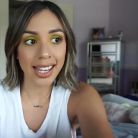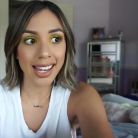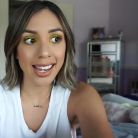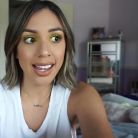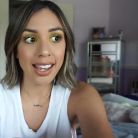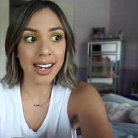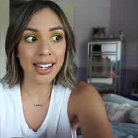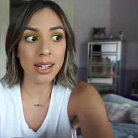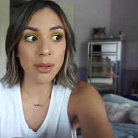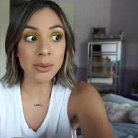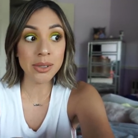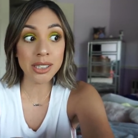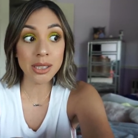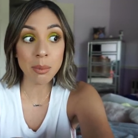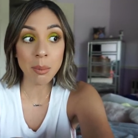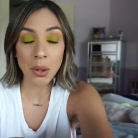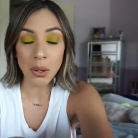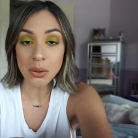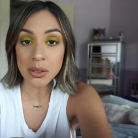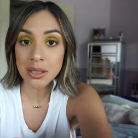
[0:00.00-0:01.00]
and it was
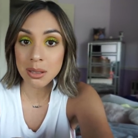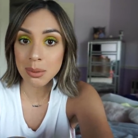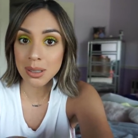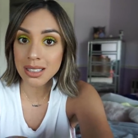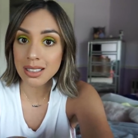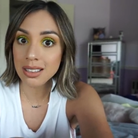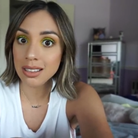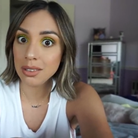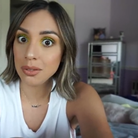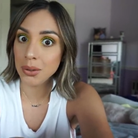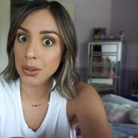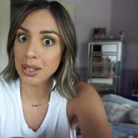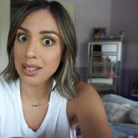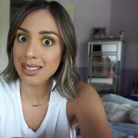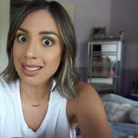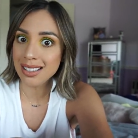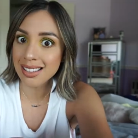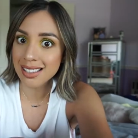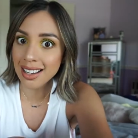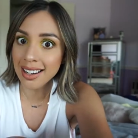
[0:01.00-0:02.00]
supposed to be delivered
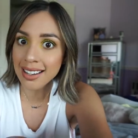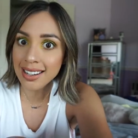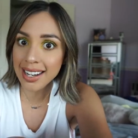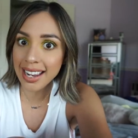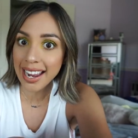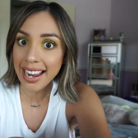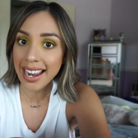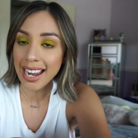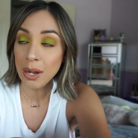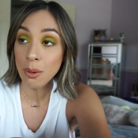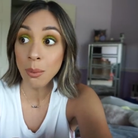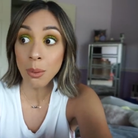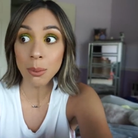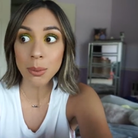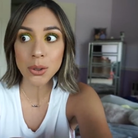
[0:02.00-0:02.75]
on Sunday and we